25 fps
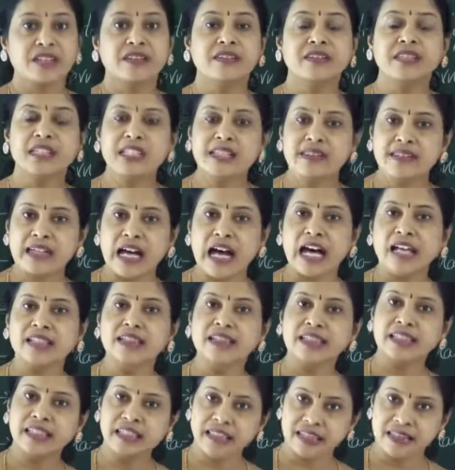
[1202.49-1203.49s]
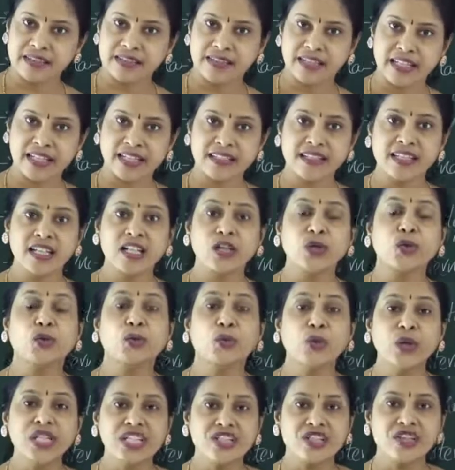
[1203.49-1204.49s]
These are the insects
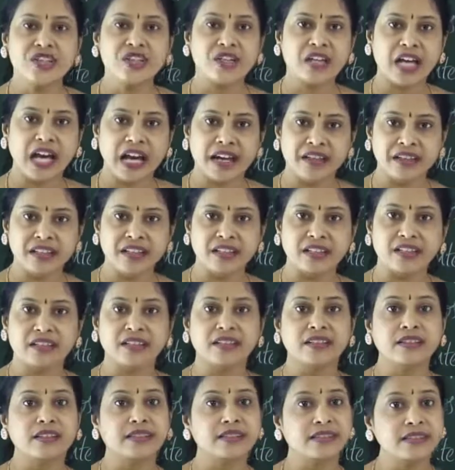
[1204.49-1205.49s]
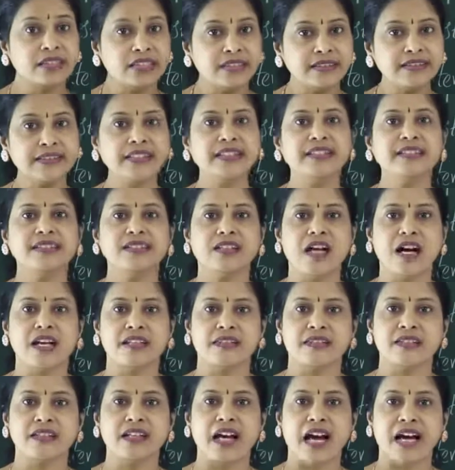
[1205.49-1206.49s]
which carry the disease
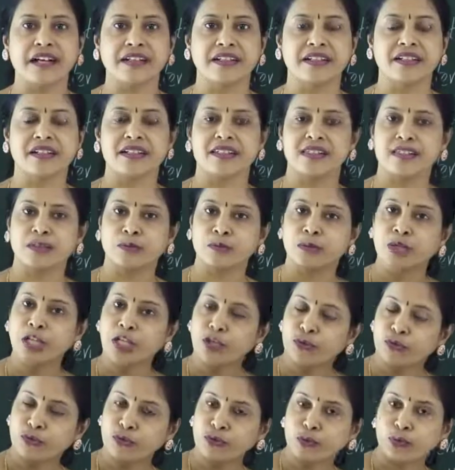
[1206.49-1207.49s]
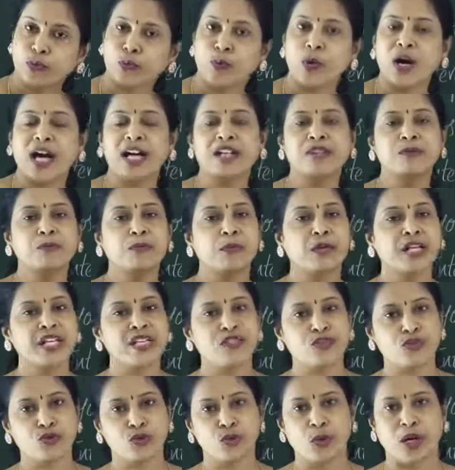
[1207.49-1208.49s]
causing organism from one
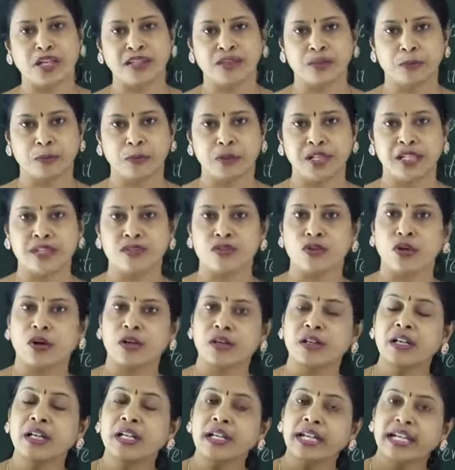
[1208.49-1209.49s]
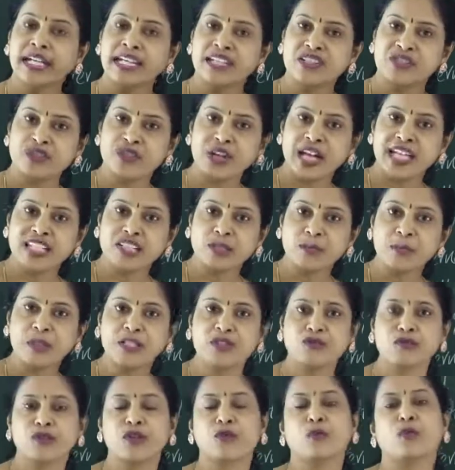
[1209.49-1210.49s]
place to other place, or it transmits
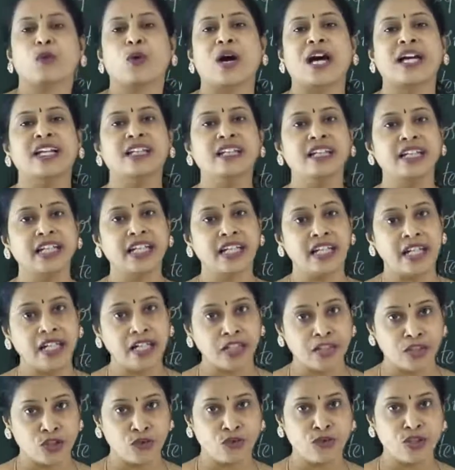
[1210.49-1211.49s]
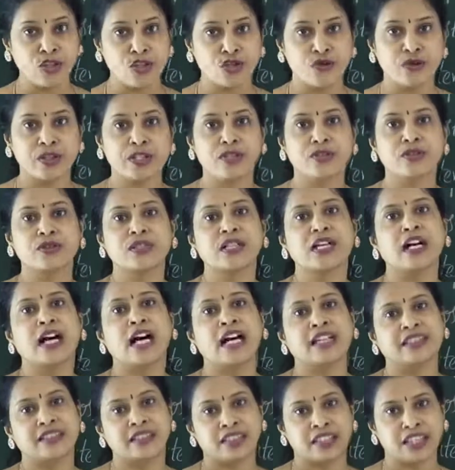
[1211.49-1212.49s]
from one individual to the
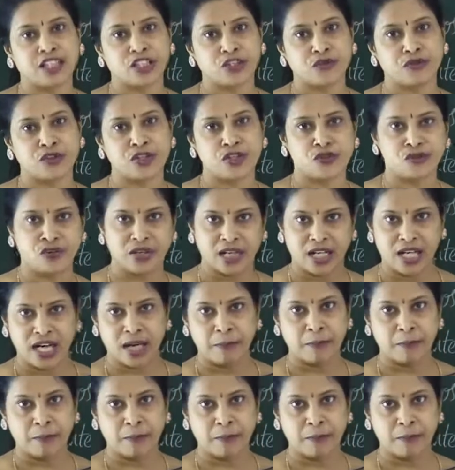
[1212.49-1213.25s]
other individual,